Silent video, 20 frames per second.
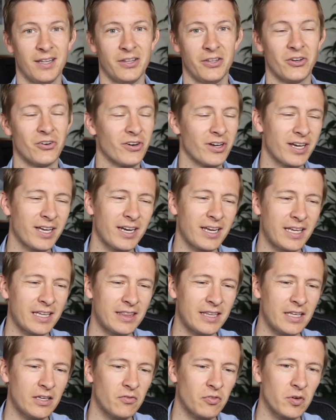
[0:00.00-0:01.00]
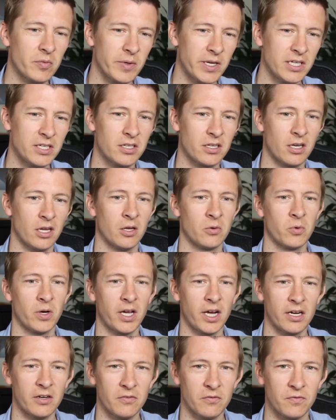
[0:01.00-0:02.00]
You're not going to get the information on what
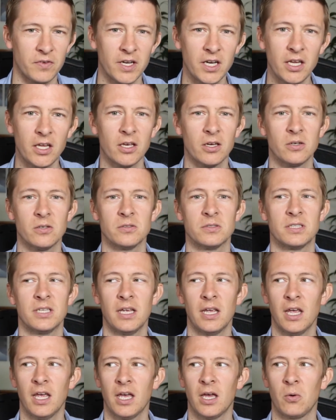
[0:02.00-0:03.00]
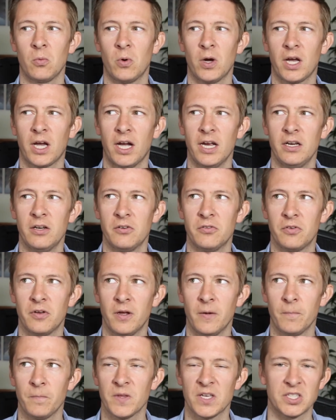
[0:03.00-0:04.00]
kind of videos and what kind of
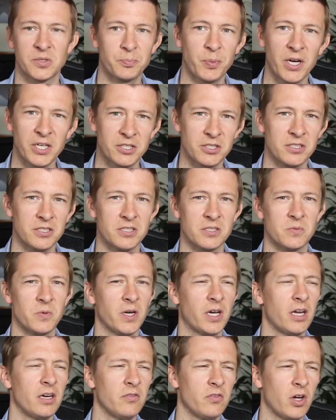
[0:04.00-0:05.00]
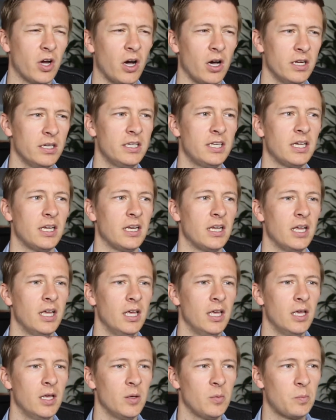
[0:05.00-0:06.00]
expressions, what kind of content
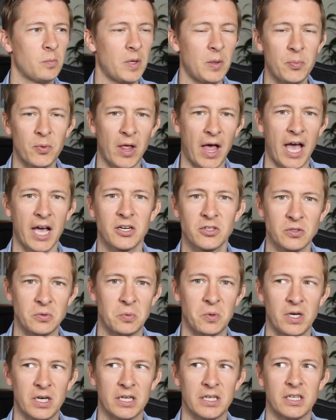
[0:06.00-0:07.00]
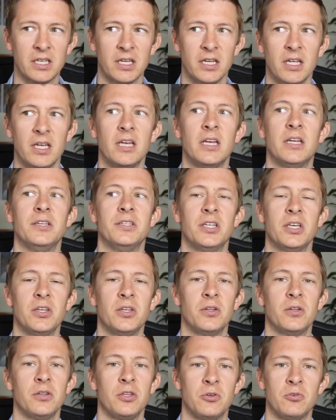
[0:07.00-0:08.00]
people actually want
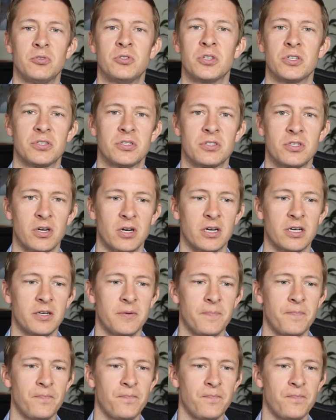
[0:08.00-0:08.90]
until you just start.